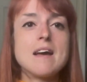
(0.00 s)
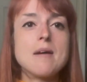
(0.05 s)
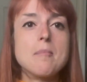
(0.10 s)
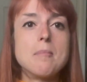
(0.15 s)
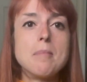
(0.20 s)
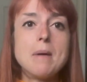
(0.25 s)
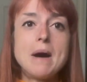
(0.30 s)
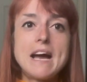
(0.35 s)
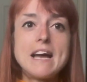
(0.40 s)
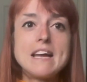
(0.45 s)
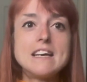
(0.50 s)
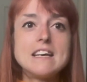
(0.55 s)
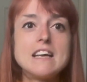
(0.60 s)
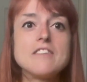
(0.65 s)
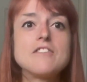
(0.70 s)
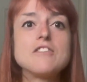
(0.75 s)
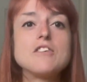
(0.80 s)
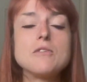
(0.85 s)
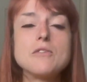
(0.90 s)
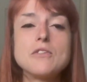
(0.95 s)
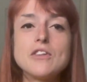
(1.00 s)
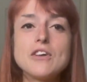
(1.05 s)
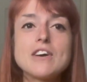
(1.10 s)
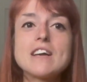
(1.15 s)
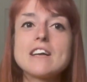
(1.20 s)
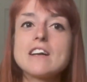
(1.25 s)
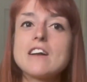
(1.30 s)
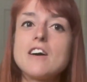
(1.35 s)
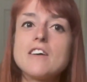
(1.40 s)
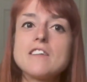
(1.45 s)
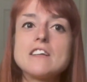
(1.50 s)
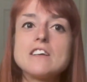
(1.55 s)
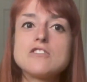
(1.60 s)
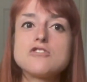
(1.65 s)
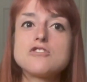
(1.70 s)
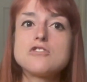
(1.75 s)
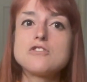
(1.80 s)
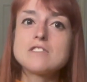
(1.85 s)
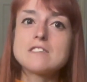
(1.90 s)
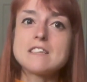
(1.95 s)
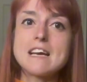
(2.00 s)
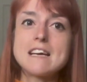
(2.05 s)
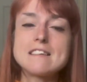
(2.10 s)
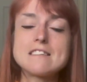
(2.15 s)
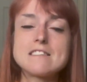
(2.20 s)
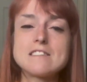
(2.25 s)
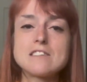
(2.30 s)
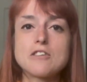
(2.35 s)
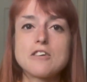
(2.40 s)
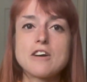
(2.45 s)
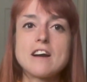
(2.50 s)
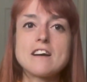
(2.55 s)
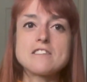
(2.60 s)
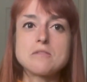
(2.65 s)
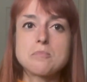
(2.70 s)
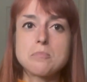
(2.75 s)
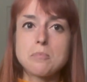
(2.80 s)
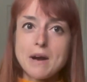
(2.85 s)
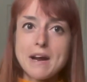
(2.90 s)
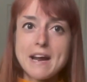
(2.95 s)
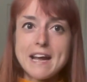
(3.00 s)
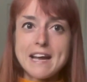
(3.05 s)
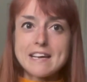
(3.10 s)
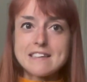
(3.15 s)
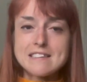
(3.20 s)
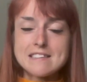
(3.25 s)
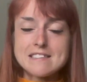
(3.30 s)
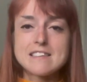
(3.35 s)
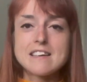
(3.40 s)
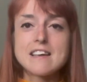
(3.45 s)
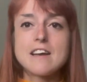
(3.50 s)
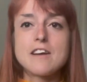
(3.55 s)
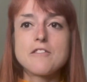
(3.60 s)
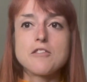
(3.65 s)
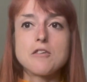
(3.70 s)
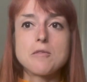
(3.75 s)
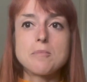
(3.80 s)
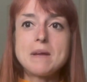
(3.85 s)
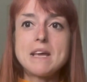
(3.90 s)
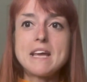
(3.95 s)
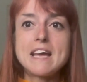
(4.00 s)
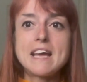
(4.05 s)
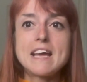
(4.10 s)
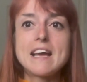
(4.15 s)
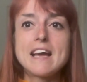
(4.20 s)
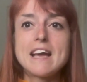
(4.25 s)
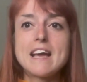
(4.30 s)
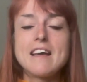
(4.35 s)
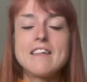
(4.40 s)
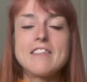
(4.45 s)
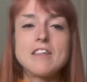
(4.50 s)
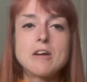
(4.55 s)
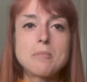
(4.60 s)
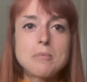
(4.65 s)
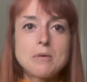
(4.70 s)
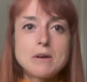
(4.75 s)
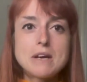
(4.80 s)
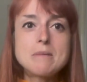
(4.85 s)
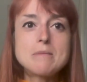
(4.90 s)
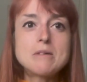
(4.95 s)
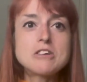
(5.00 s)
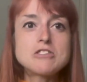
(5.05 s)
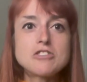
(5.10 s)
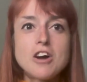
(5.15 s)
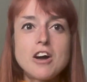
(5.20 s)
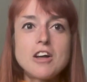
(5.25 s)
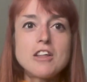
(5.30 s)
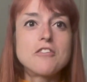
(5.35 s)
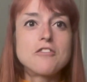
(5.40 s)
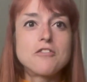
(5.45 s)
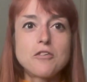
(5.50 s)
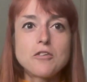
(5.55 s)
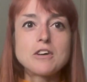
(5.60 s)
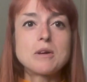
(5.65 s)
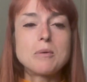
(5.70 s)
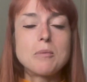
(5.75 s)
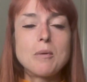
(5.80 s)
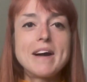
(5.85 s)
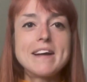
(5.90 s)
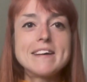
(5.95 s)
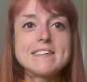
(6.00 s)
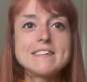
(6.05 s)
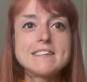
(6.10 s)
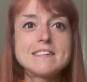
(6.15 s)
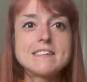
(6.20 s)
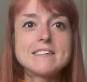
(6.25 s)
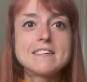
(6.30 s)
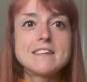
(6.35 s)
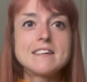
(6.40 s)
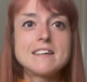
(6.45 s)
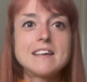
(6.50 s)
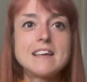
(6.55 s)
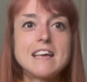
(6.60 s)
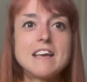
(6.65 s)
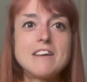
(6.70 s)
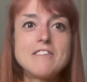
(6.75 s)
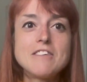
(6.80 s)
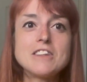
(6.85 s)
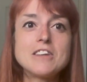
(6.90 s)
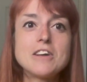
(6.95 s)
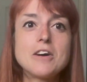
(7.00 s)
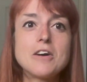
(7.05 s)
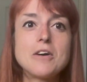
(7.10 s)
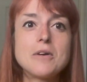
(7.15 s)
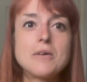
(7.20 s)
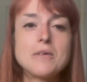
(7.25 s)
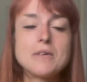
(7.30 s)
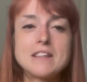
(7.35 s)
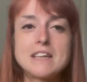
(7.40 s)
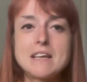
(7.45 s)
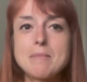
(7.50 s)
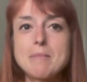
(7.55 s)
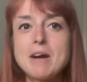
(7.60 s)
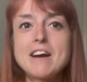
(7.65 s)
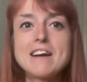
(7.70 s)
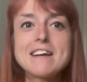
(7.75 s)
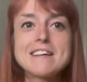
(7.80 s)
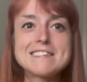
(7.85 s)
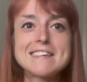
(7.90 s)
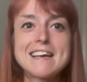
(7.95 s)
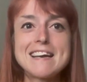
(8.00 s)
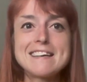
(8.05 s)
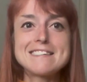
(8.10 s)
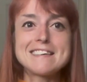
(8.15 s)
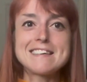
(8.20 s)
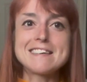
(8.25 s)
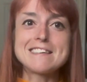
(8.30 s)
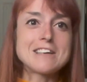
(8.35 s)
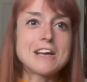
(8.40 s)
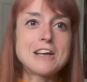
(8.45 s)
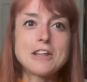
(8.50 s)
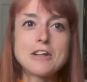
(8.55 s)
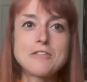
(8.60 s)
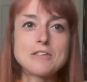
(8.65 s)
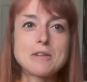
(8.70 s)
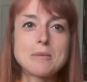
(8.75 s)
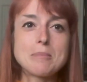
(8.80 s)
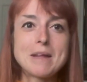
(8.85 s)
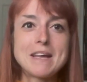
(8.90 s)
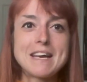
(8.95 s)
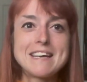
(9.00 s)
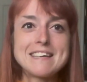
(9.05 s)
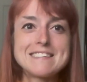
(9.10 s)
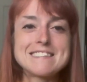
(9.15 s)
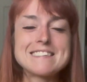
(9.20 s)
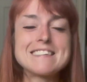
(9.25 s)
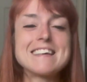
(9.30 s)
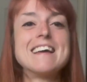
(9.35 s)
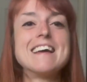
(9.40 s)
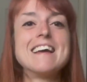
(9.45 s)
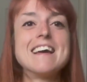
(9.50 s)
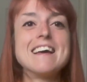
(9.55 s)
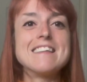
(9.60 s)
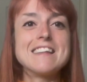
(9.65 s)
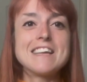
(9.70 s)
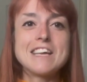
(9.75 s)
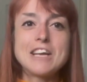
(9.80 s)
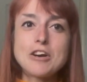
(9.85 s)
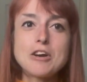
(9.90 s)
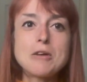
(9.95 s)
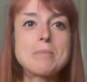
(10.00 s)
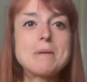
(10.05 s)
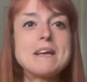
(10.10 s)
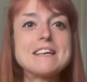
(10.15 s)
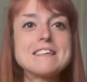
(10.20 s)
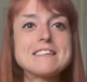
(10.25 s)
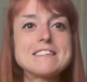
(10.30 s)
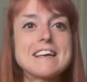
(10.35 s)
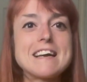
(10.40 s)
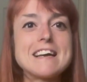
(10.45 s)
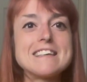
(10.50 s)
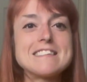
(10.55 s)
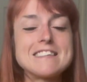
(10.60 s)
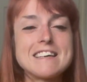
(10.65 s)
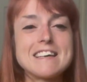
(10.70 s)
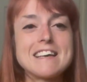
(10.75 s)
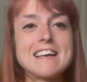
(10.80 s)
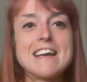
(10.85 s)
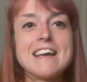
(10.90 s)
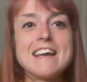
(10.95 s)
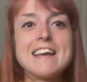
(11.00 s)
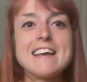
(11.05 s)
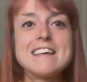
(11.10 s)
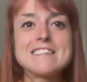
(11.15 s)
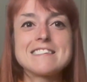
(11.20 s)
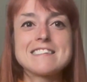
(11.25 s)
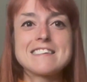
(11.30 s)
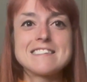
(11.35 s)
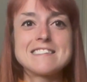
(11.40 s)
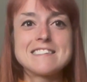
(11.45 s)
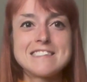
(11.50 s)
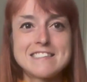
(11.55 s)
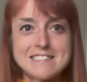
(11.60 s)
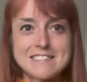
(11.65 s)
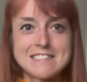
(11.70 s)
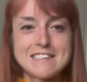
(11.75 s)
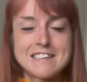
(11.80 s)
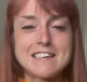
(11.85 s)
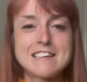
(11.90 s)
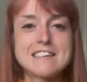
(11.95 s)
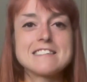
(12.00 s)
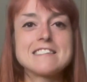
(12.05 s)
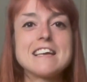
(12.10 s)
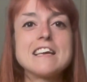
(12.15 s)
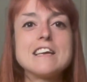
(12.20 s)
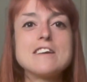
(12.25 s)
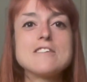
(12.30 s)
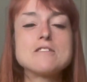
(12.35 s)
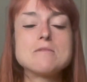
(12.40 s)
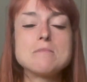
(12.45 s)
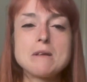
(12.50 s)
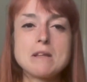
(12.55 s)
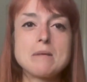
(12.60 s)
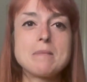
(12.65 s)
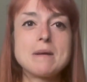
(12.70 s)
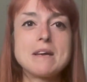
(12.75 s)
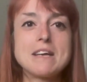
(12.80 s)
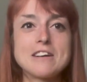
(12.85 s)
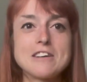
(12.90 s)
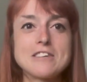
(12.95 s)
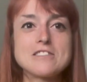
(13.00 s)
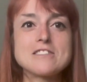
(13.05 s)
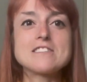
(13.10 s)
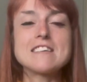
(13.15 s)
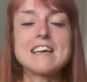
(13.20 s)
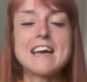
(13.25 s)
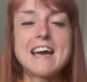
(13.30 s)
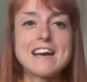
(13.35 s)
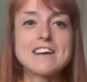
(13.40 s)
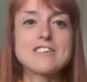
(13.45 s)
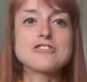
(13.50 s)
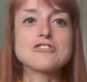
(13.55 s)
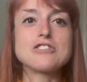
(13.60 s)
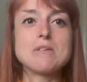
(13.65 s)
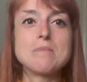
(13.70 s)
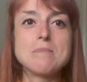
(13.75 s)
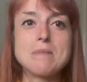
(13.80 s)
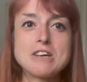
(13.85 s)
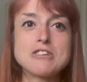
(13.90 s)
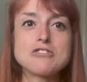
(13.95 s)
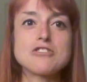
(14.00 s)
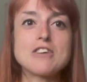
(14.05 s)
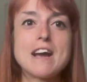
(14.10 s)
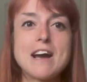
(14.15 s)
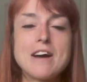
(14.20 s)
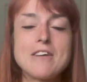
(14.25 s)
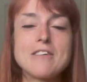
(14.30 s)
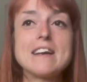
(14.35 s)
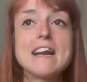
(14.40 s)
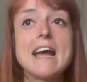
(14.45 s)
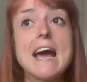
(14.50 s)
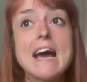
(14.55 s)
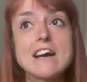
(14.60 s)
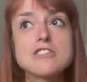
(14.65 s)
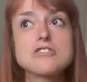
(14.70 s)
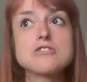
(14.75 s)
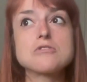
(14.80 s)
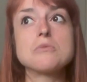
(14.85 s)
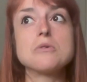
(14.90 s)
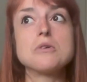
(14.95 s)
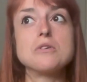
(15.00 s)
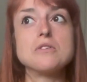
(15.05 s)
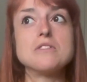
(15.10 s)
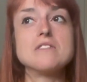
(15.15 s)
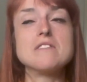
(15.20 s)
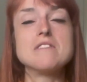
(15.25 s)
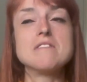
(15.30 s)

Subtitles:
But if you look at all these shoe sizes across brands, for me, they're pretty much all a 41. Even though the American sizing is all over the place, the European sizing is consistent because they use millimeters to actually measure out an actual